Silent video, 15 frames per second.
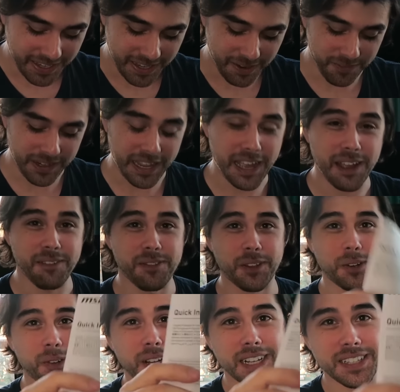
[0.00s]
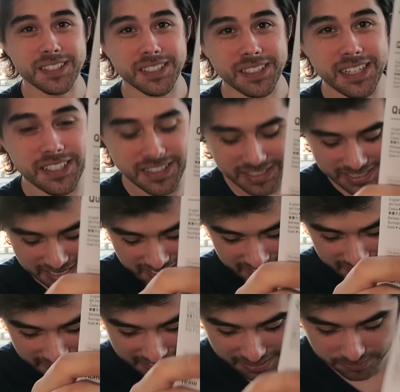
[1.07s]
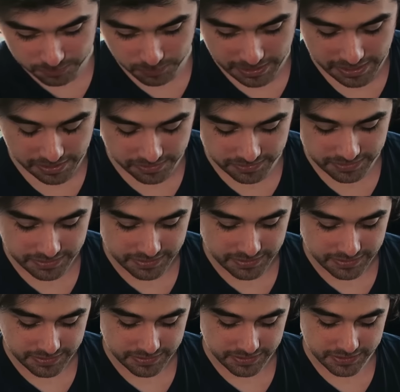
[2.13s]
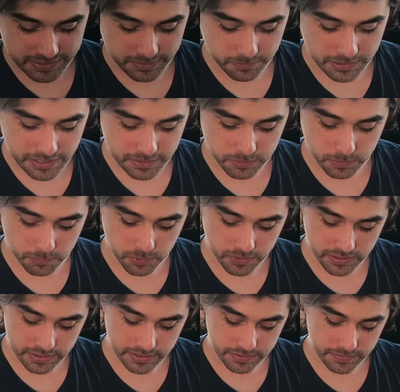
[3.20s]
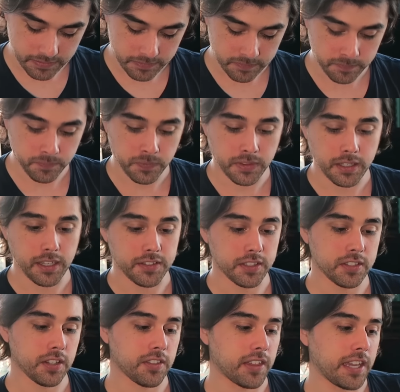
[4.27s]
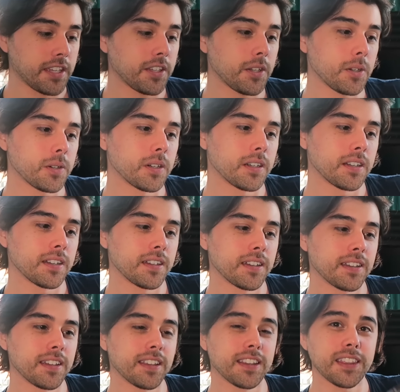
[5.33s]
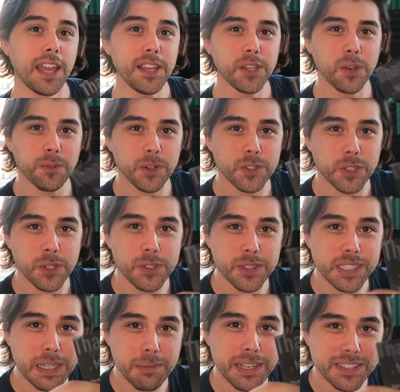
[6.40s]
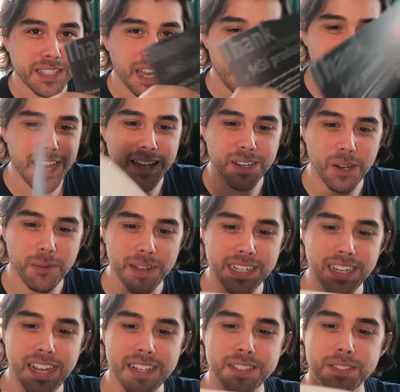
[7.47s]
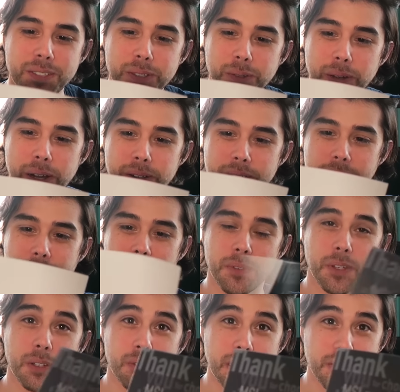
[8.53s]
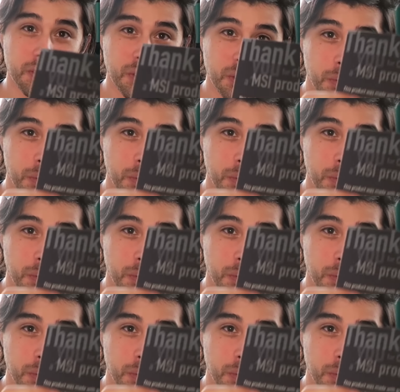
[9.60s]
And we have the quick installation guide as well. Let's see what else, one more thing. Is this a thank you? Thank you for choosing MSI. Oh my gosh, you're welcome. You can register